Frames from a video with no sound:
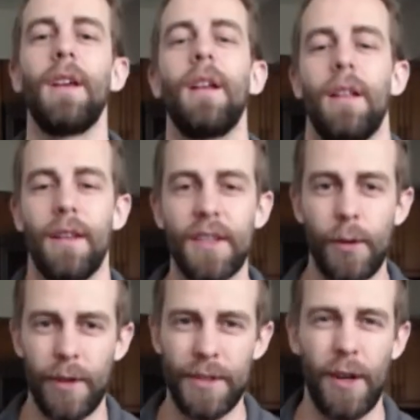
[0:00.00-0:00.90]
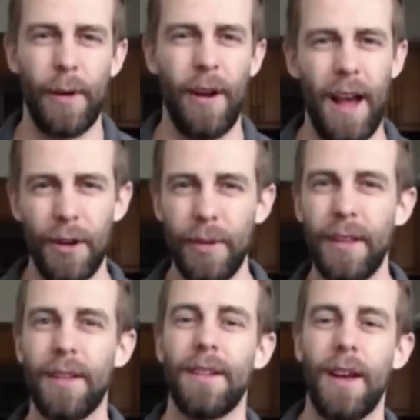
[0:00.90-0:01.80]
Next, I want to talk about how do we
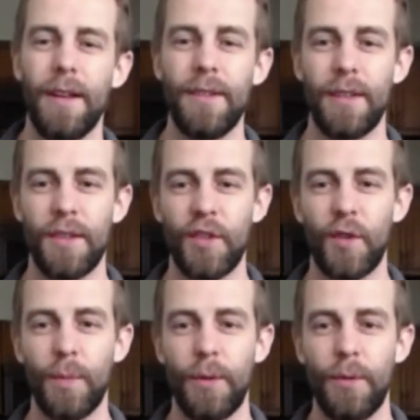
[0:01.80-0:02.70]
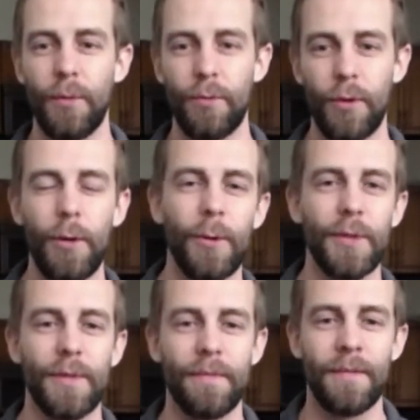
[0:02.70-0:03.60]
get nice and smooth
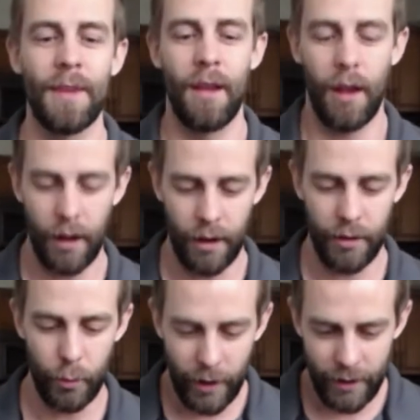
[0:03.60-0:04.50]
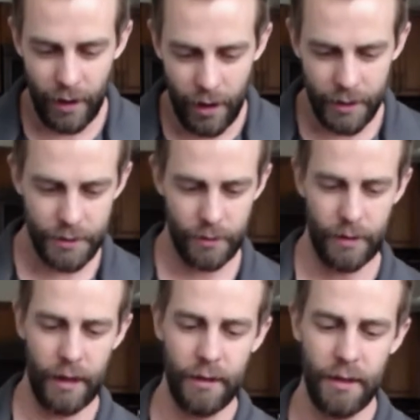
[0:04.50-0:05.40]
rolls. The way that I do
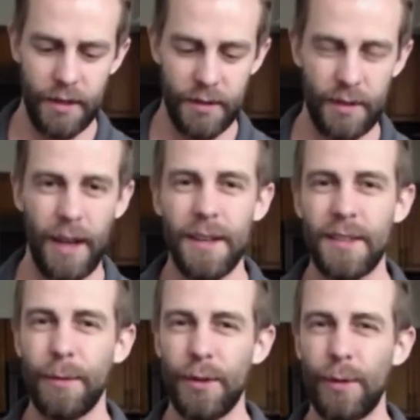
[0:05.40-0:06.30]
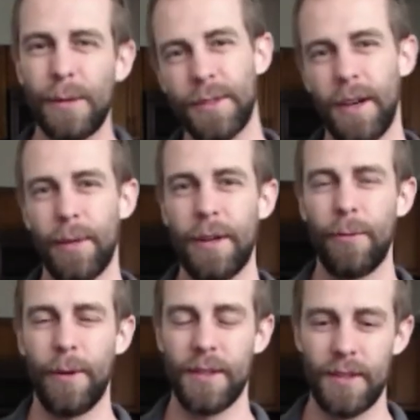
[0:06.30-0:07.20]
that is kind of similar to what we were talking about
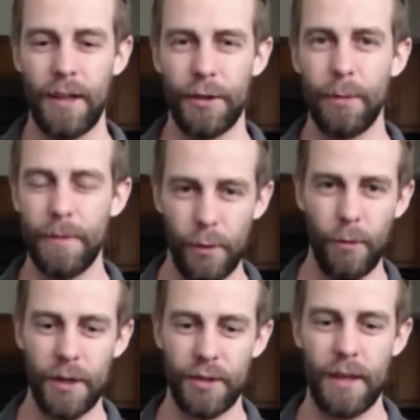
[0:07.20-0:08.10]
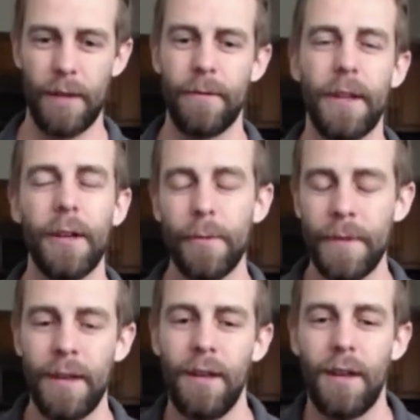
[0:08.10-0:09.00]
with snare drum, if you watched that video.
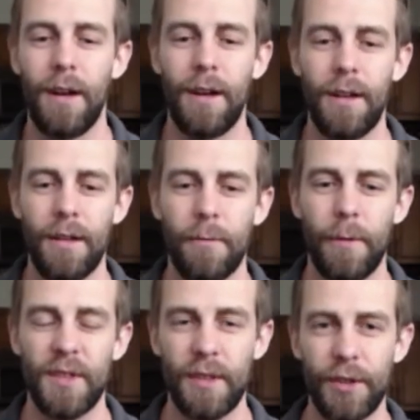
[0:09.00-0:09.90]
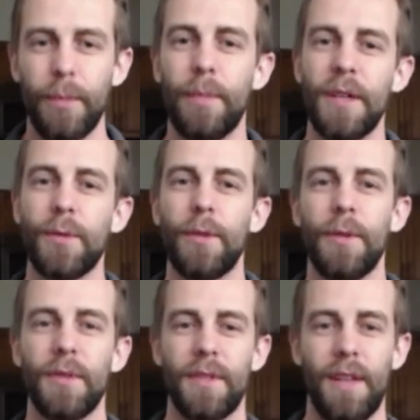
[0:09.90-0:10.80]
With snare drum buzz
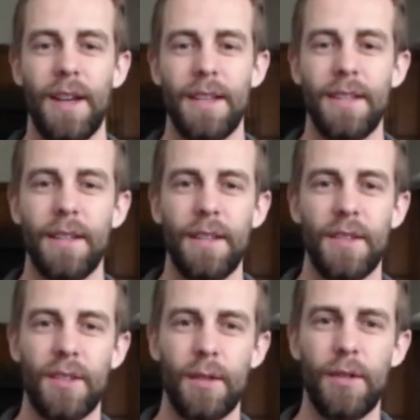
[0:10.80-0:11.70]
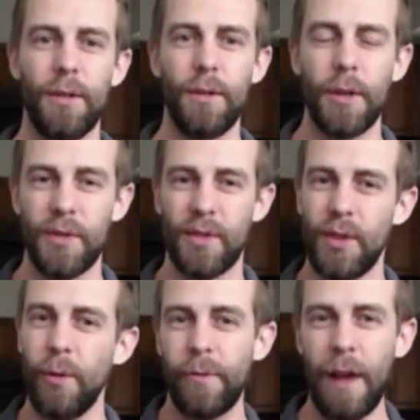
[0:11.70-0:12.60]
rolls, the idea is to do notes
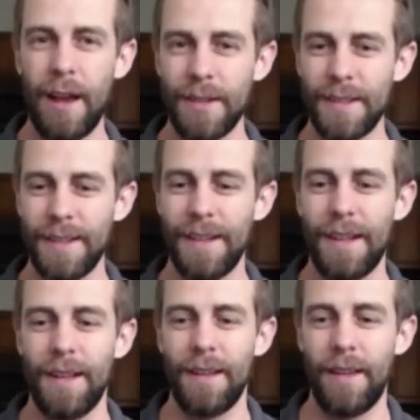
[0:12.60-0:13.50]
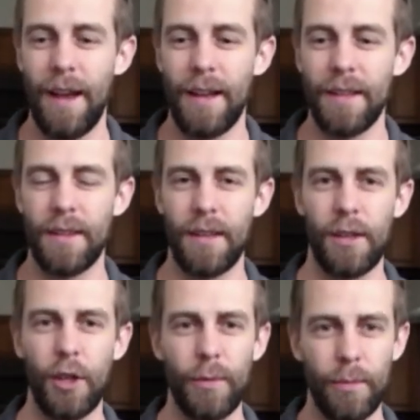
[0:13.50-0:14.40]
so fast that the
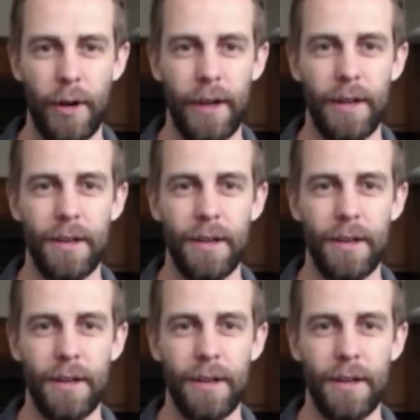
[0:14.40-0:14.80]
human brain